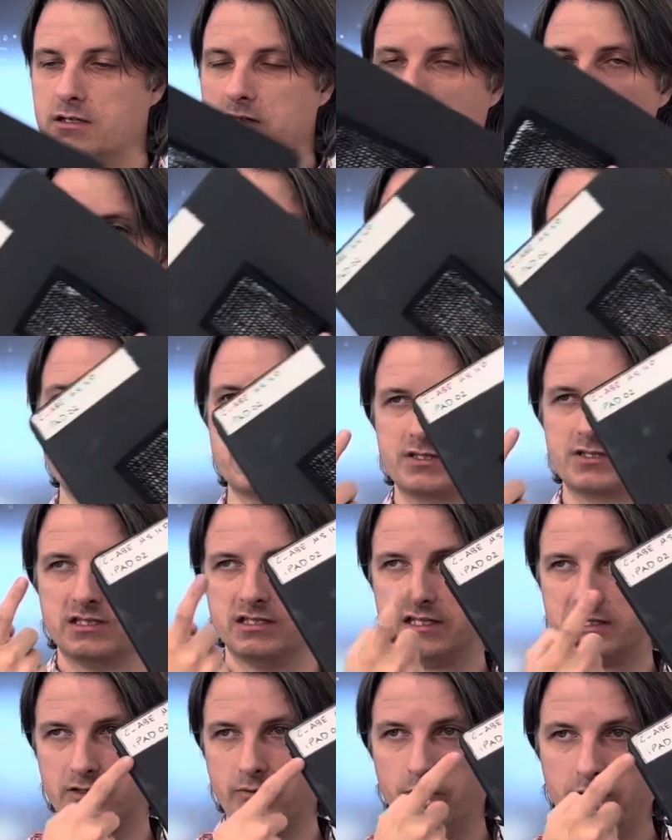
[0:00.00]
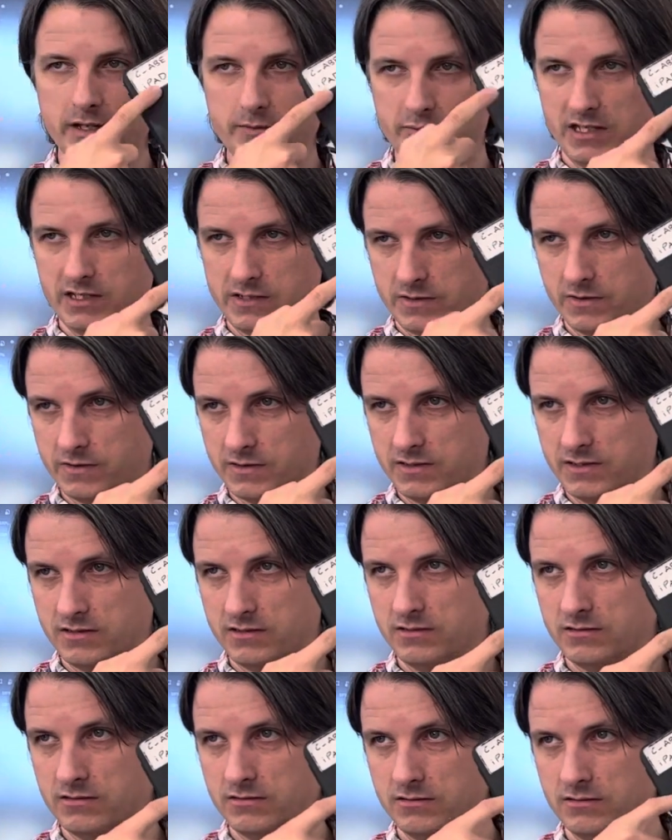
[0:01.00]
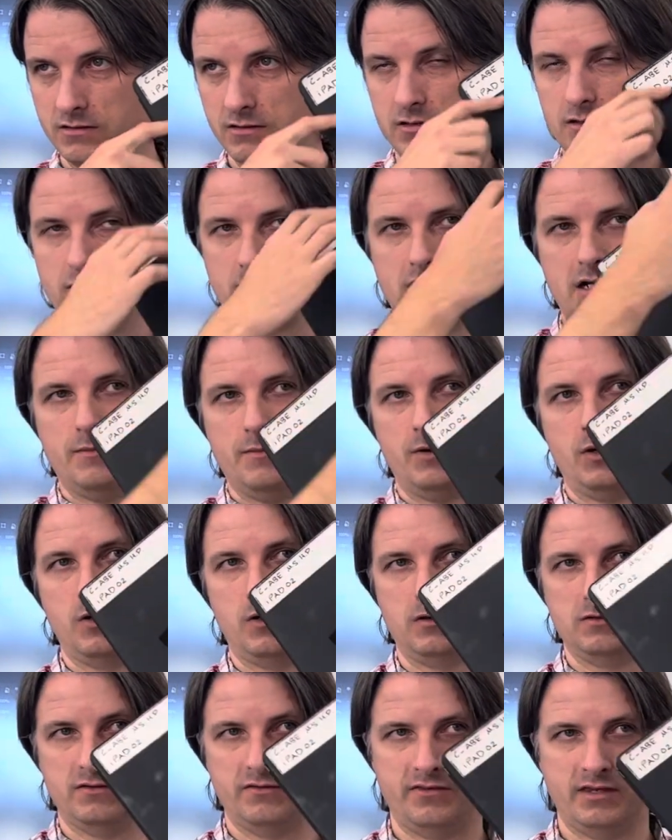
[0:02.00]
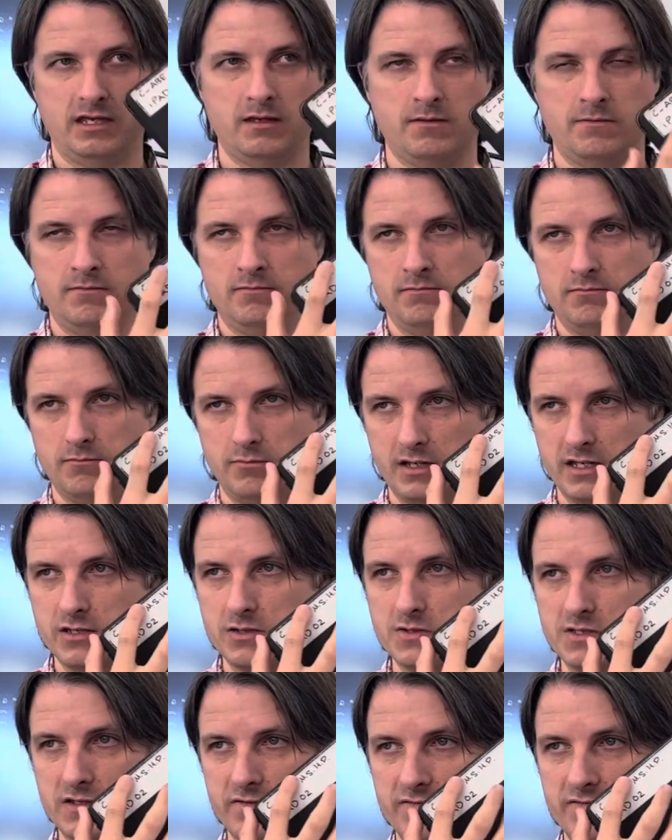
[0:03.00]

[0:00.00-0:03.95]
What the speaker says: You could either select the white pixels, grab all of them by using